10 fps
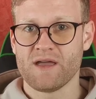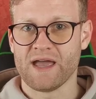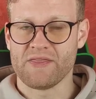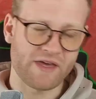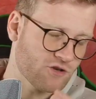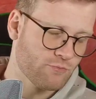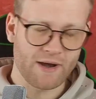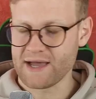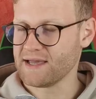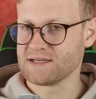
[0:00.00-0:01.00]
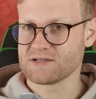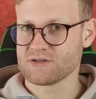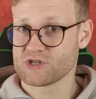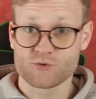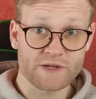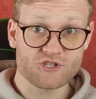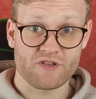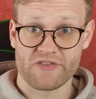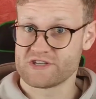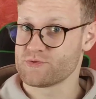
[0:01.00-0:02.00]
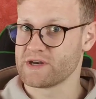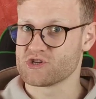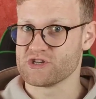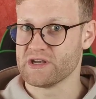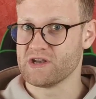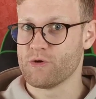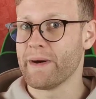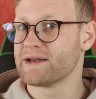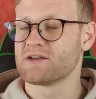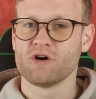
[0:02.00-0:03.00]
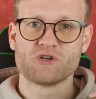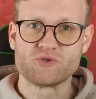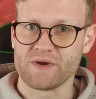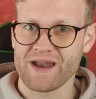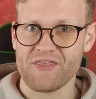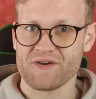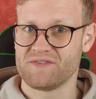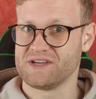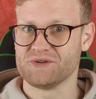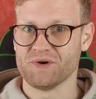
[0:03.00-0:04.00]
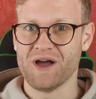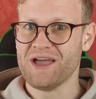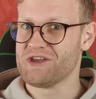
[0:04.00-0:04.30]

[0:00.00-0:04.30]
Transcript: And then you might switch the strategy, you might go to another video,